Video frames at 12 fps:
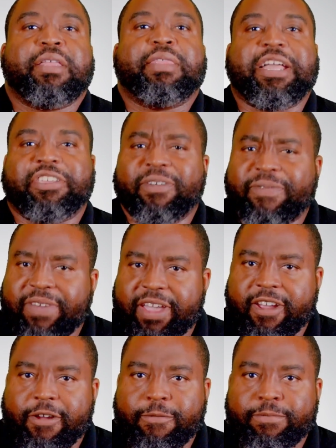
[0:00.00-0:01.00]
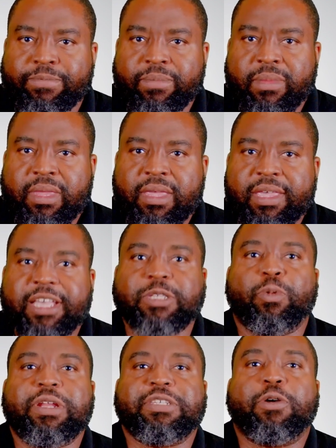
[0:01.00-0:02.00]
That your fear is
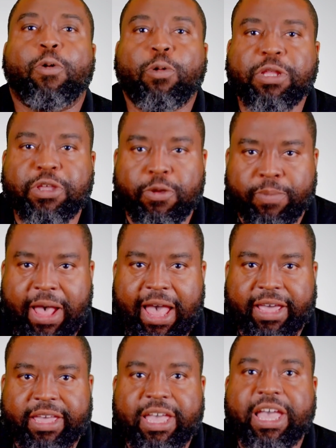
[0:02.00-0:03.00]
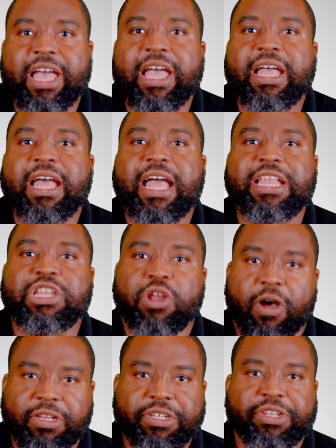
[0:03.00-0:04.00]
what is holding you back and
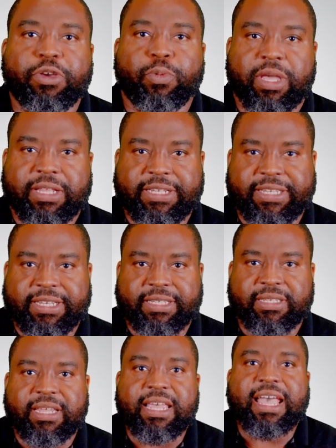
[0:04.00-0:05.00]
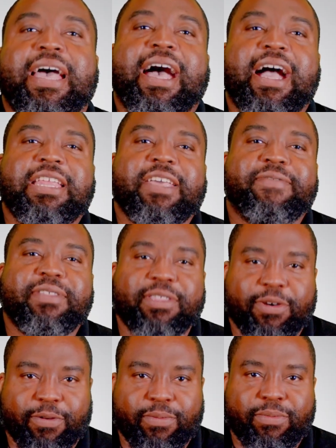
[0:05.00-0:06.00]
not your weaknesses. And even
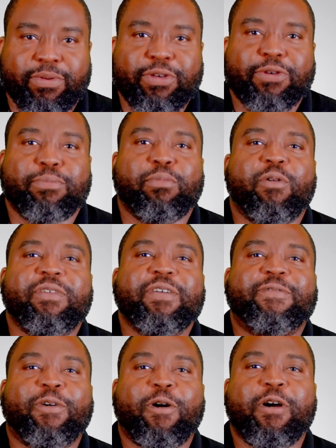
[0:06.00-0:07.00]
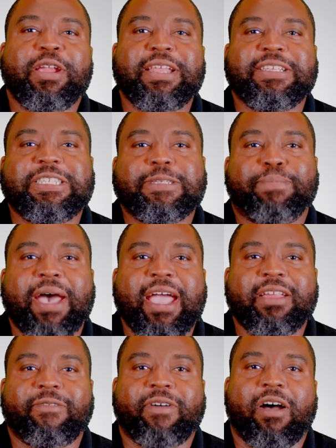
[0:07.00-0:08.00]
though moving forward in
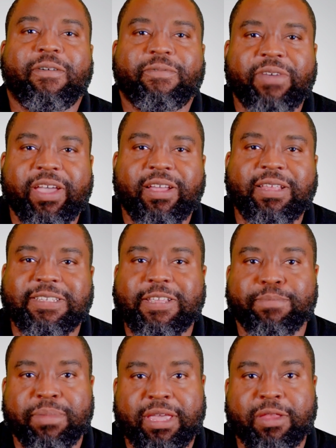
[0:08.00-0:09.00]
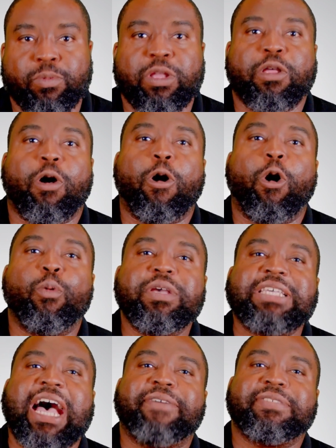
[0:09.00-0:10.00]
spite of our fear doesn't mean we'll
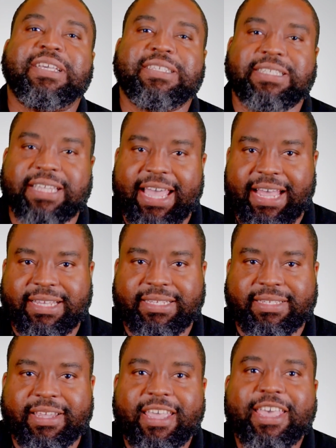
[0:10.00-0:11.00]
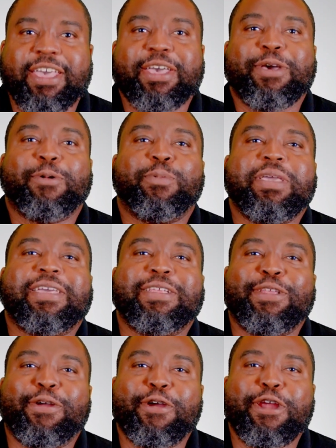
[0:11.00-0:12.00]
always have success, we
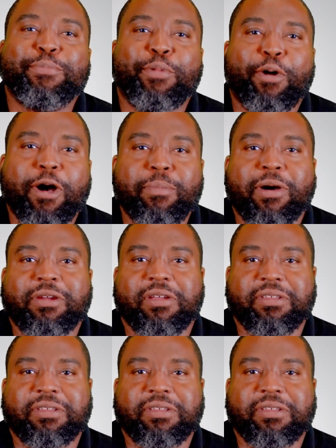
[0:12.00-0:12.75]
can learn more about